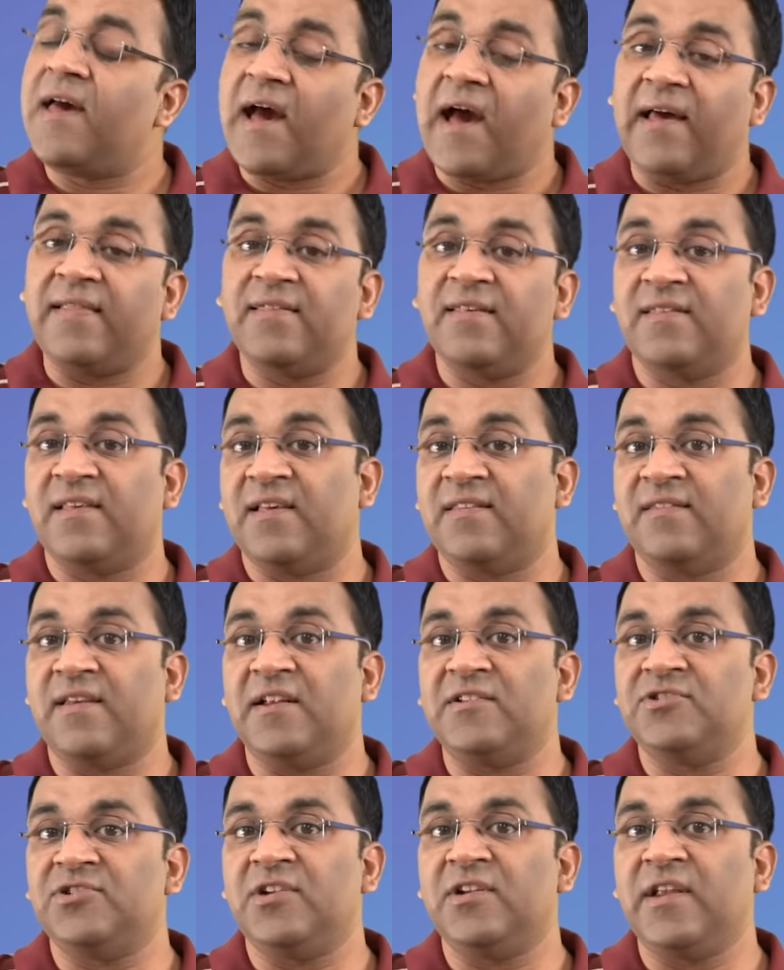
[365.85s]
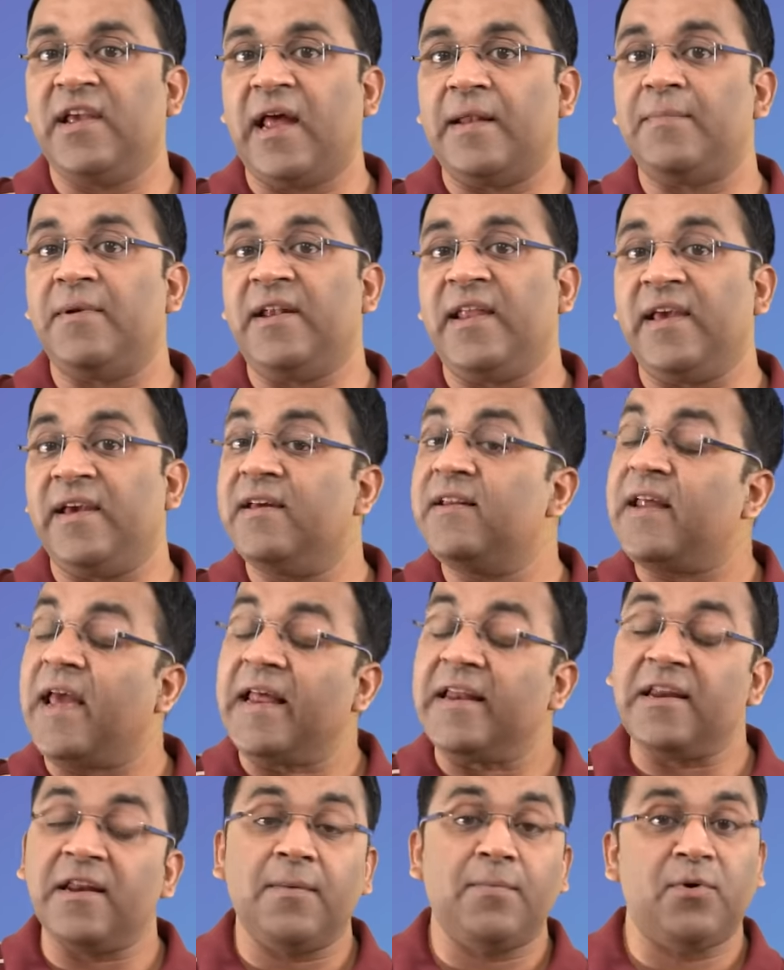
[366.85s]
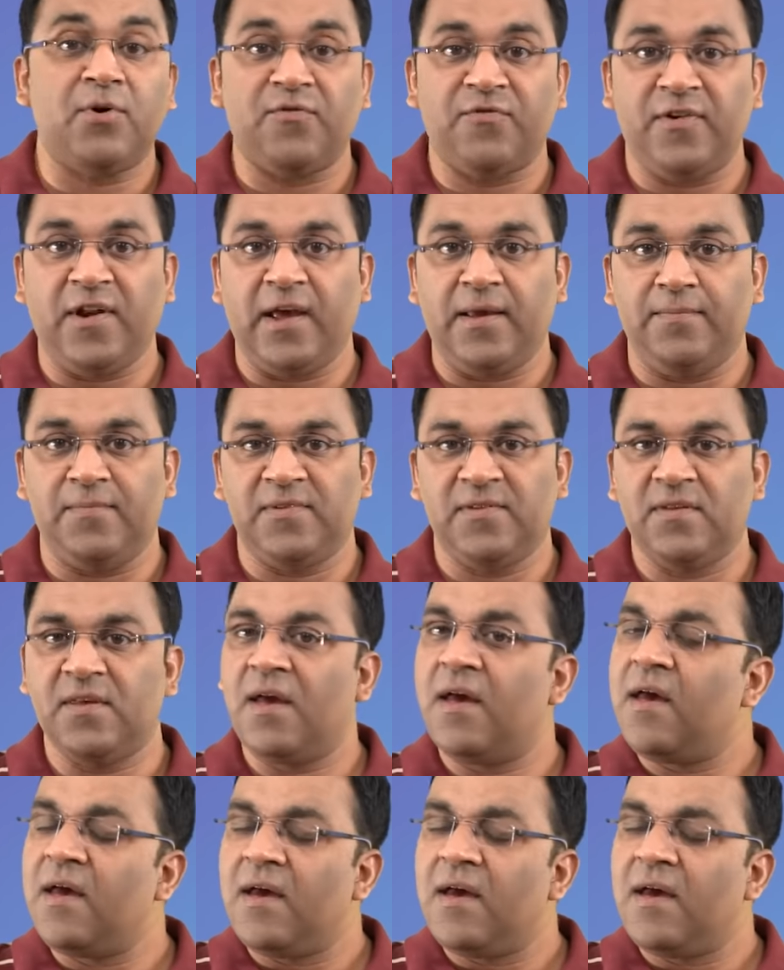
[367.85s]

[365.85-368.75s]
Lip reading: and this extension can be taken any number of times.